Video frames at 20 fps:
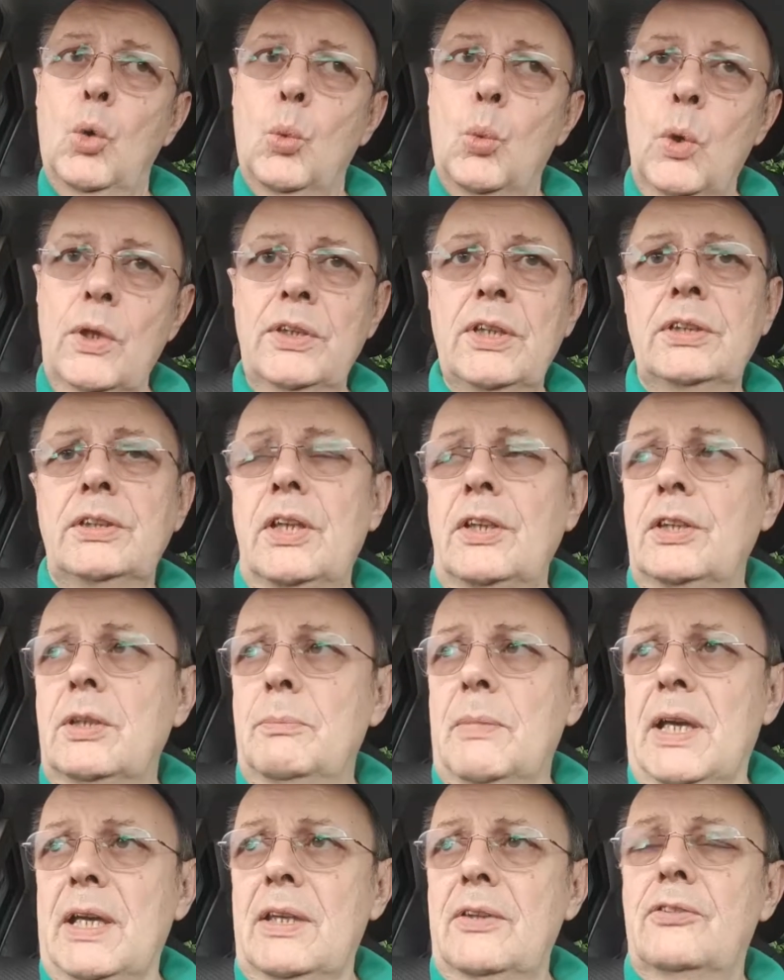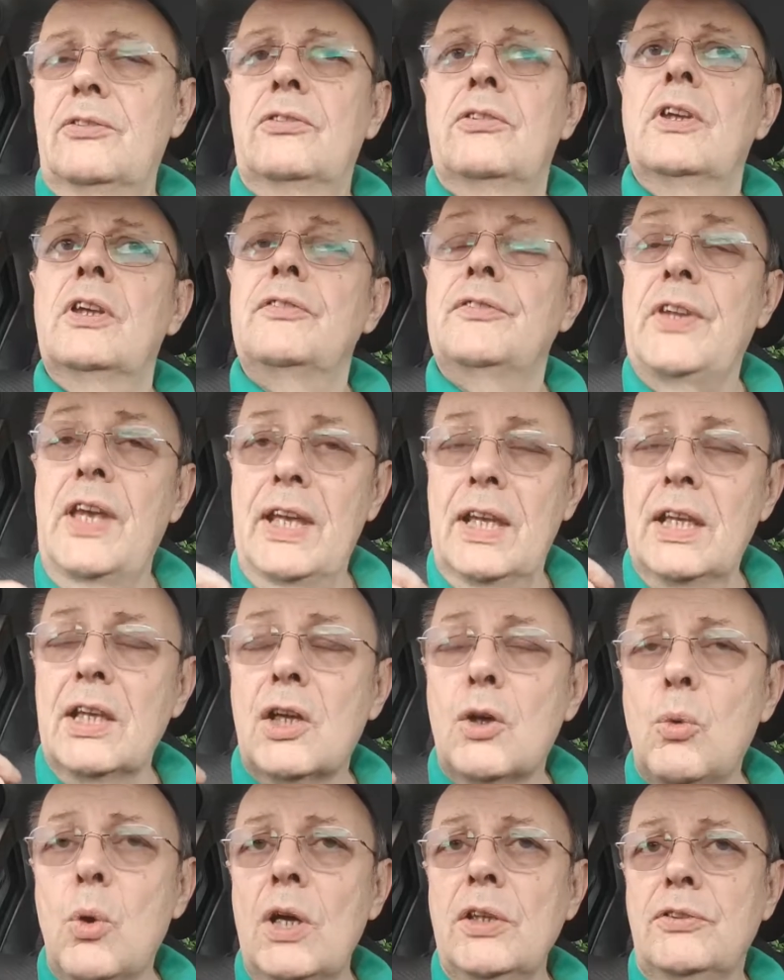When they'd done the maths, that
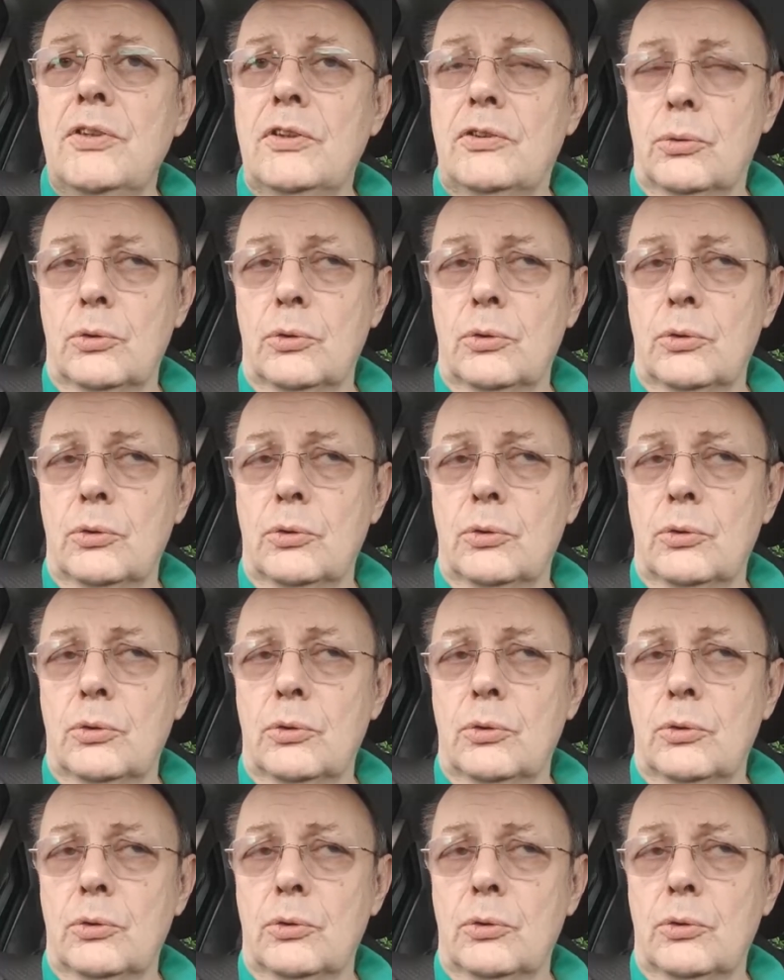equated